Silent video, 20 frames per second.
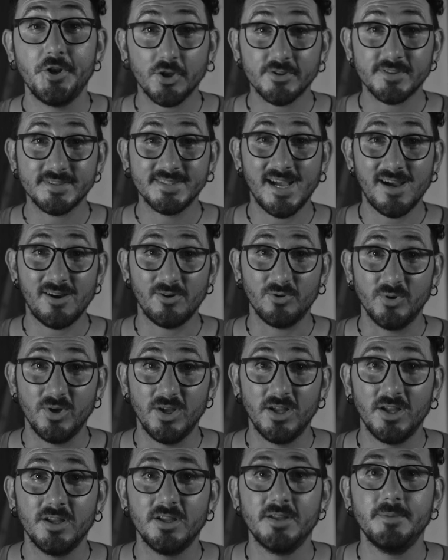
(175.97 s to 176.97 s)
not now.
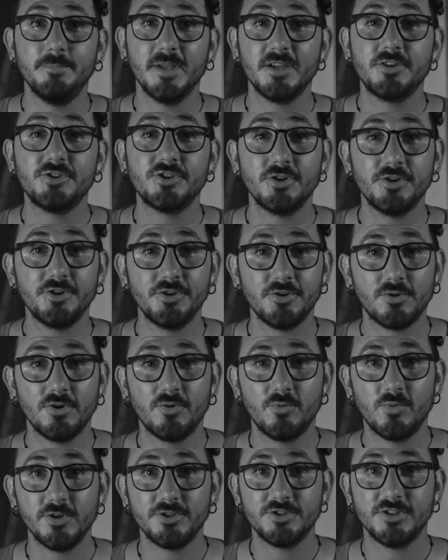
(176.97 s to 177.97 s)
Make sure you
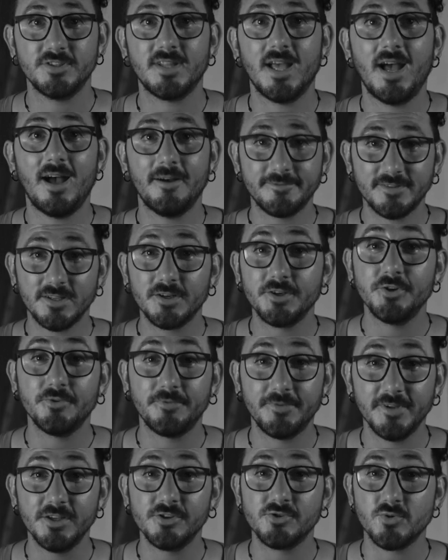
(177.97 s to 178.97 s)
go watch it after you
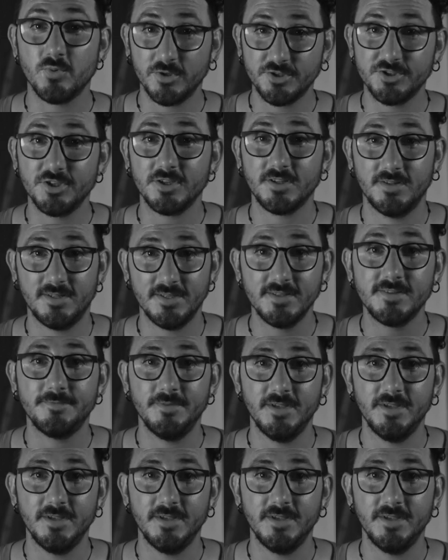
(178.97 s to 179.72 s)
finish watching this